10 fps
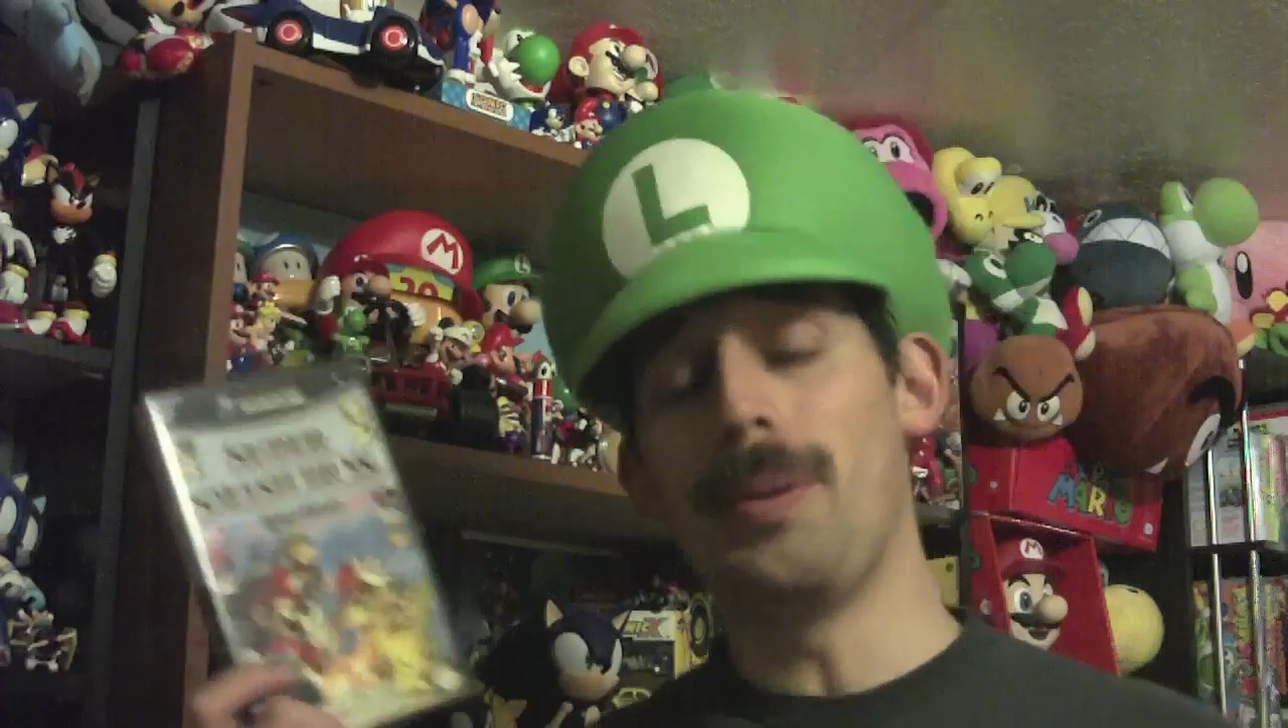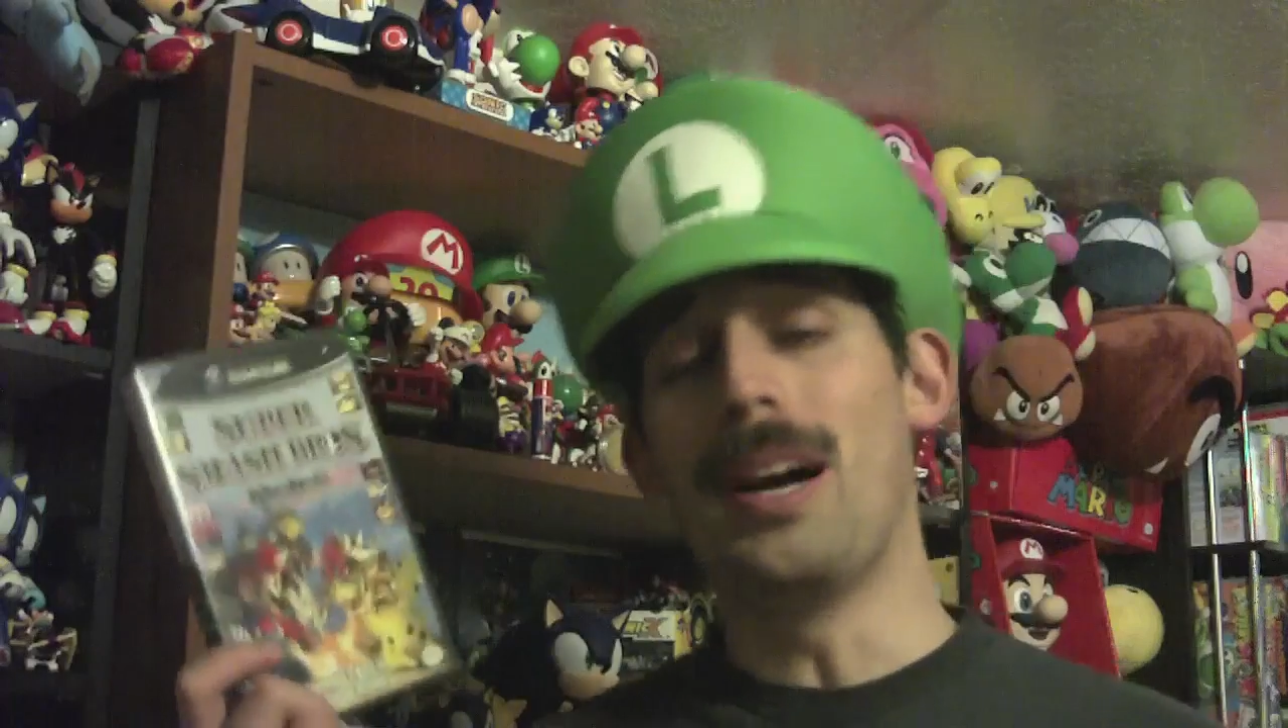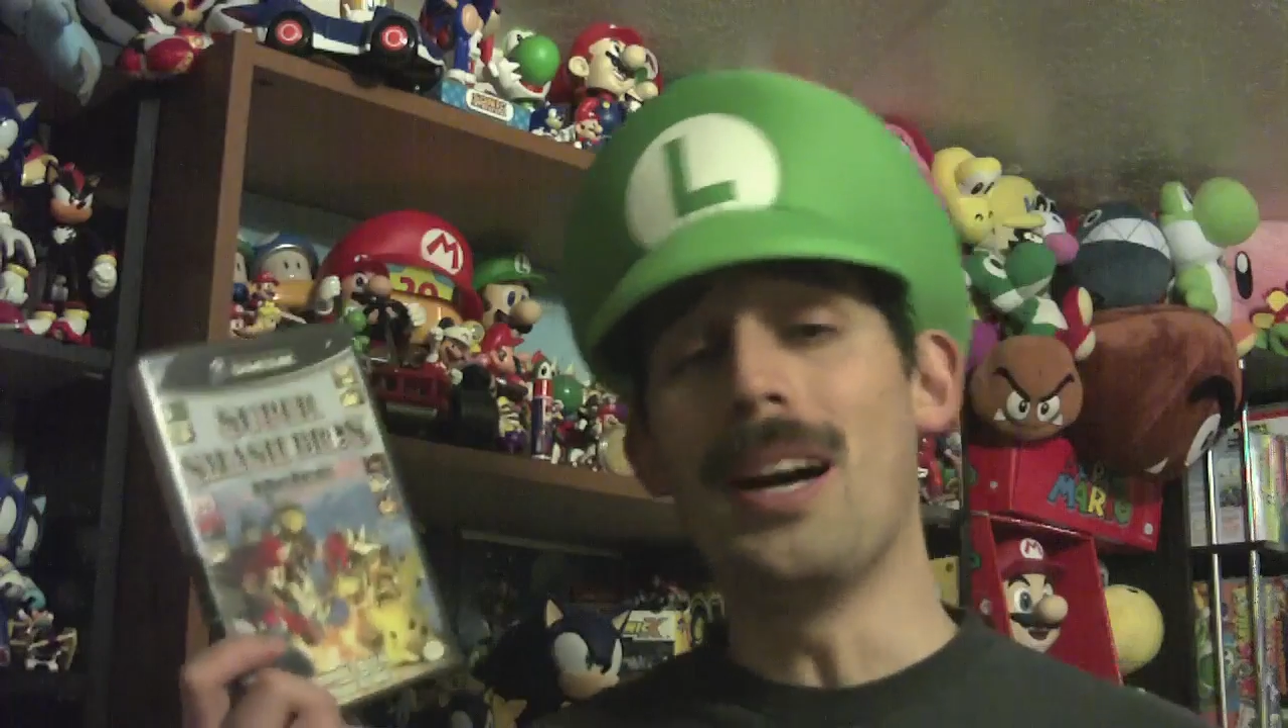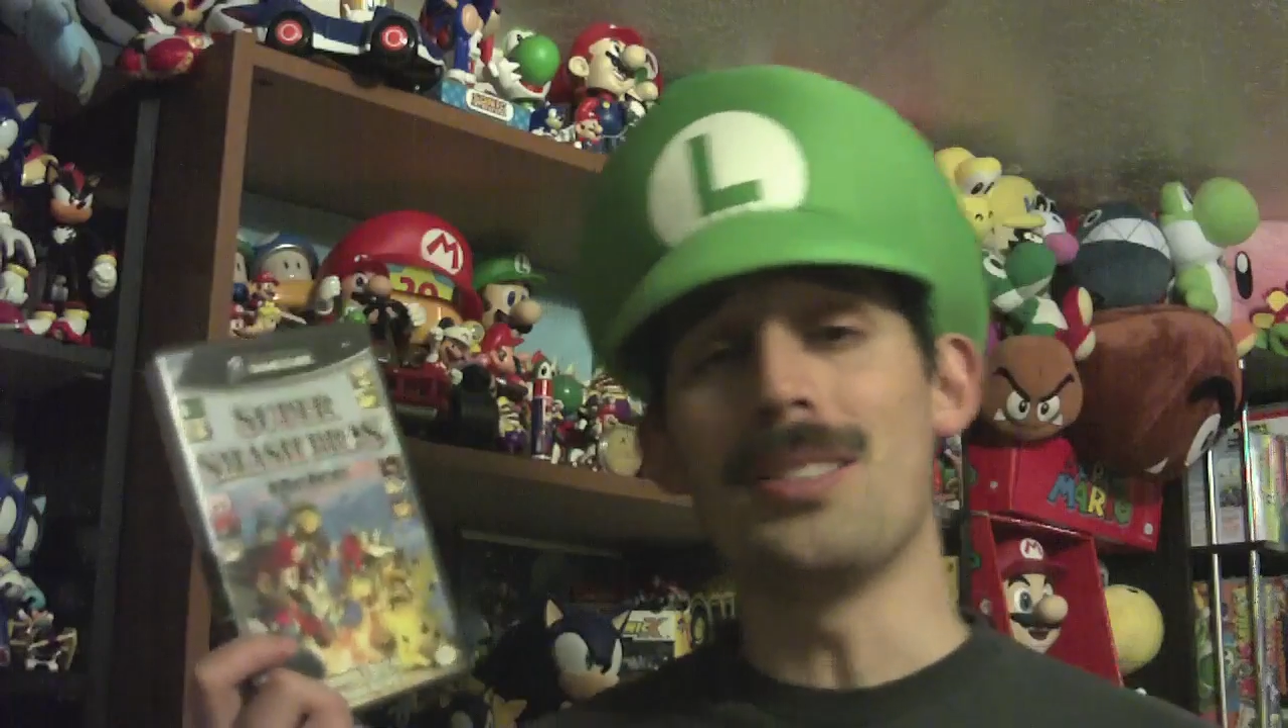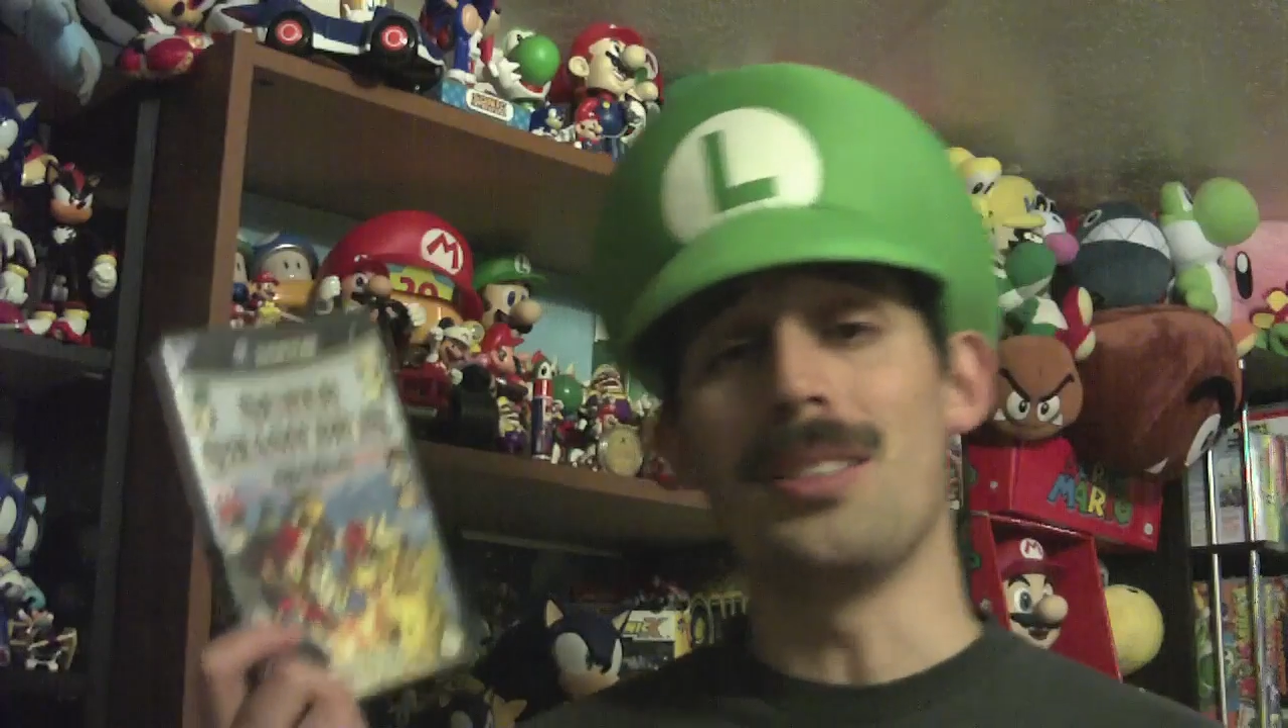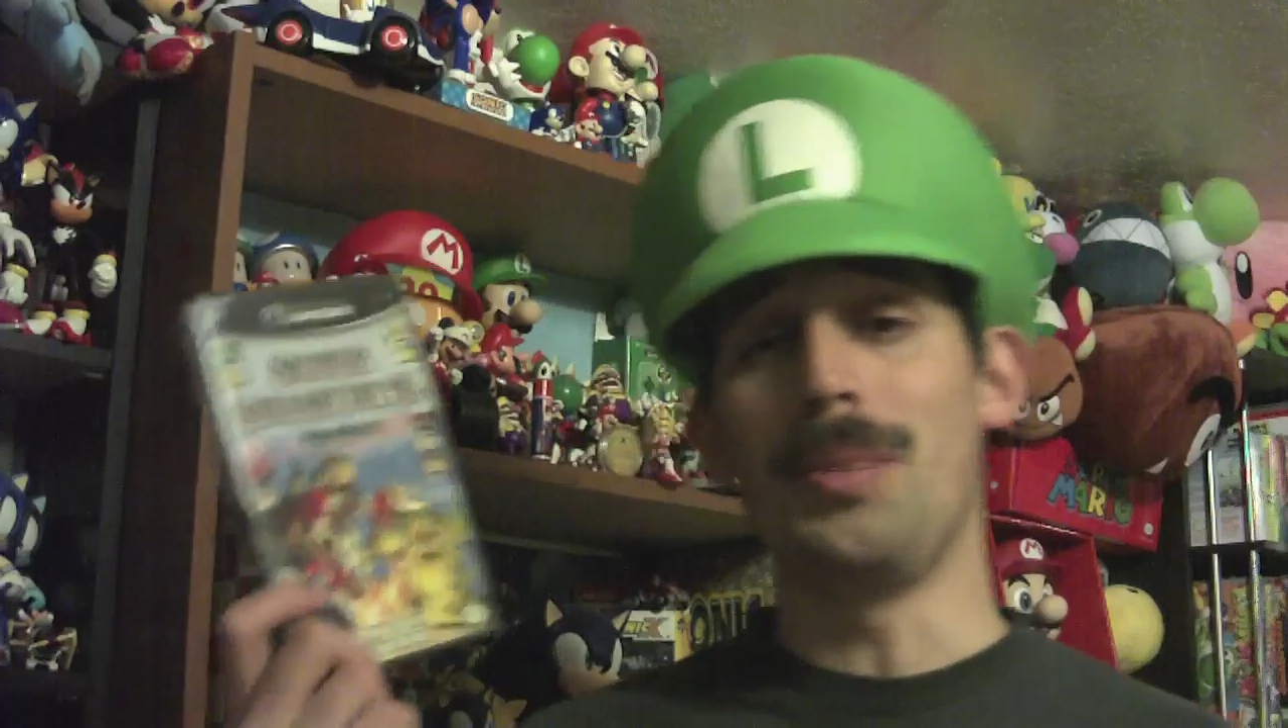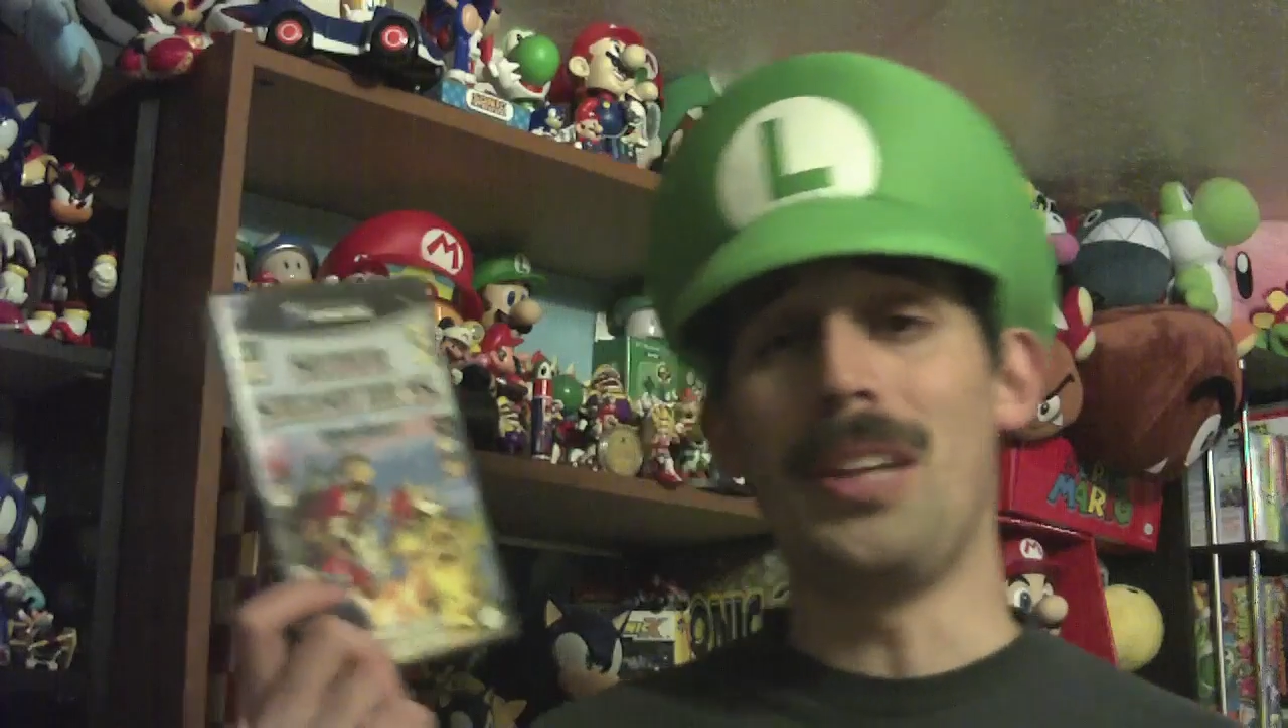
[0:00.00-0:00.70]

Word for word: been awesome.